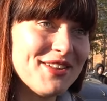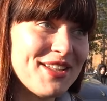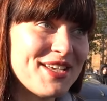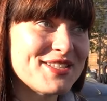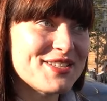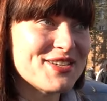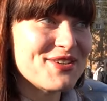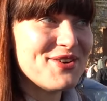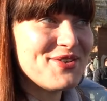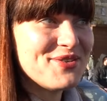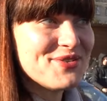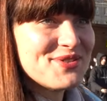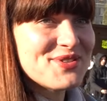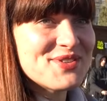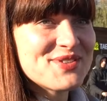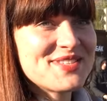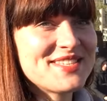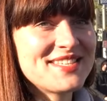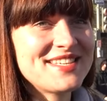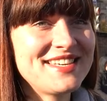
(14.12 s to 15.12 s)
Let's go
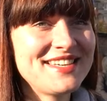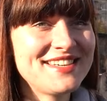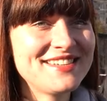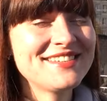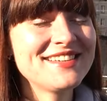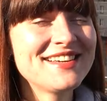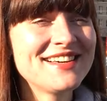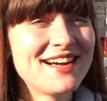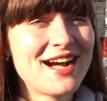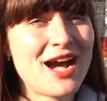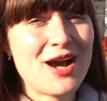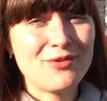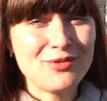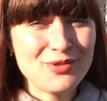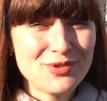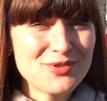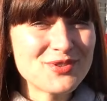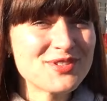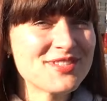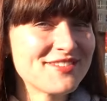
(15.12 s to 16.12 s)
to see how
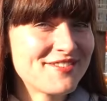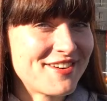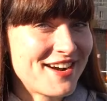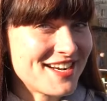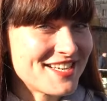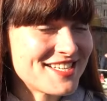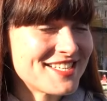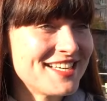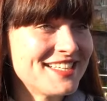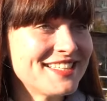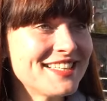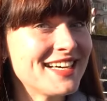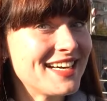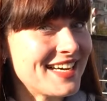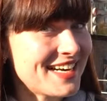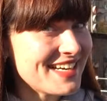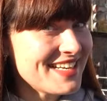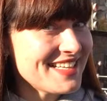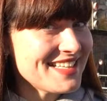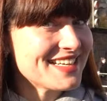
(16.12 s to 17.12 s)
looks Russian
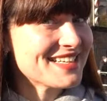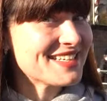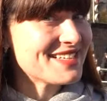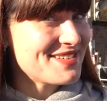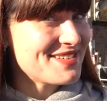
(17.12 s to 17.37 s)
Rynak.